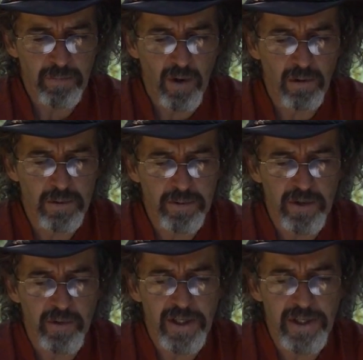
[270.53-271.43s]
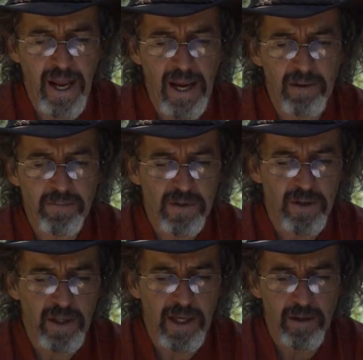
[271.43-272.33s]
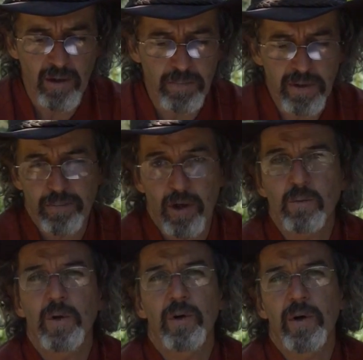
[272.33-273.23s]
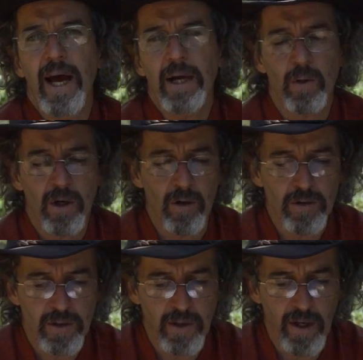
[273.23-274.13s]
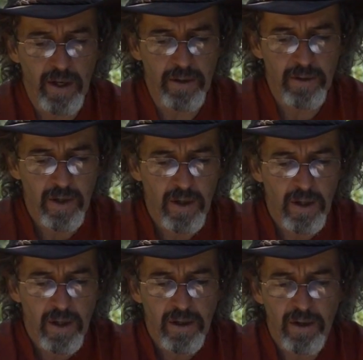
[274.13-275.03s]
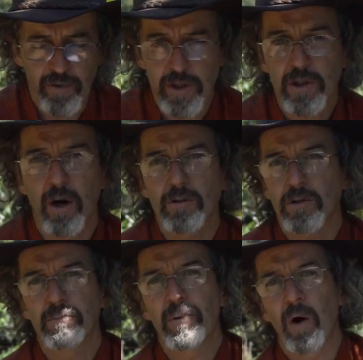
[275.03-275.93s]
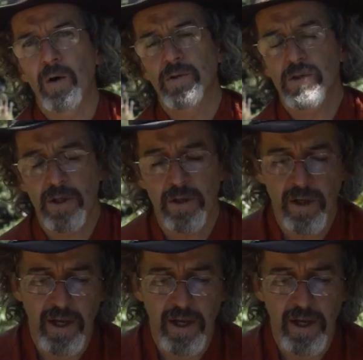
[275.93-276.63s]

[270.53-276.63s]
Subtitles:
I would be doing dams, and then I'd be possibly doing aquaculture and fish culture and ponds and